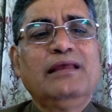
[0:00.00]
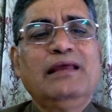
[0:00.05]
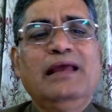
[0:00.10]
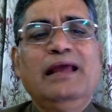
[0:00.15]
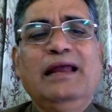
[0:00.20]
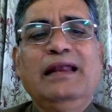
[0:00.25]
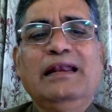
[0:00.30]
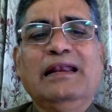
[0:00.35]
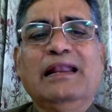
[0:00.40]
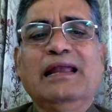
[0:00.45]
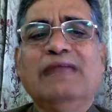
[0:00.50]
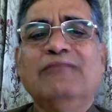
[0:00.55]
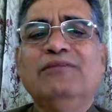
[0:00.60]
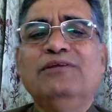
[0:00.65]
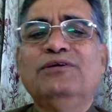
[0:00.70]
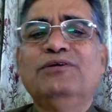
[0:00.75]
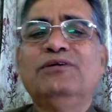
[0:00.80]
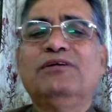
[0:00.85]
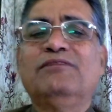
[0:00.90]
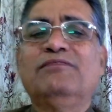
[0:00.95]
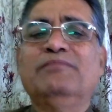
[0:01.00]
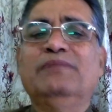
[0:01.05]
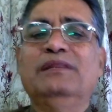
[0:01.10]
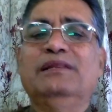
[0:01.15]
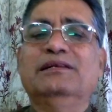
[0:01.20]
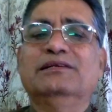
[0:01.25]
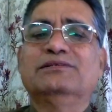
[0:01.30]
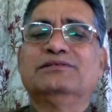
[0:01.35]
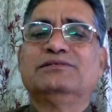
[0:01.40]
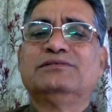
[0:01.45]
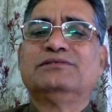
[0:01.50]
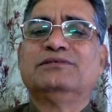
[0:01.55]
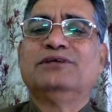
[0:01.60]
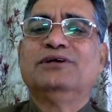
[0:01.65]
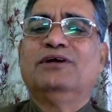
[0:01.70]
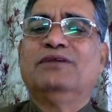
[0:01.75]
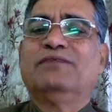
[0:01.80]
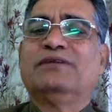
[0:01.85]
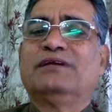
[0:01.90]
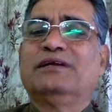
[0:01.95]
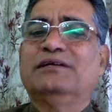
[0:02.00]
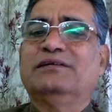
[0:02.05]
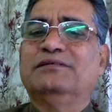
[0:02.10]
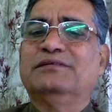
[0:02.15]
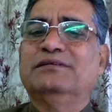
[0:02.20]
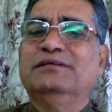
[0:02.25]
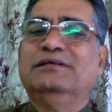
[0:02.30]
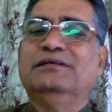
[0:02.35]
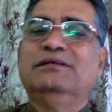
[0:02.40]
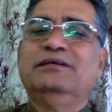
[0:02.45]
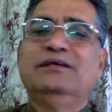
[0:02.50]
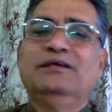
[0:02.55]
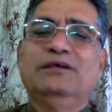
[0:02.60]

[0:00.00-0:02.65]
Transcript: and livelihood of millions of the country,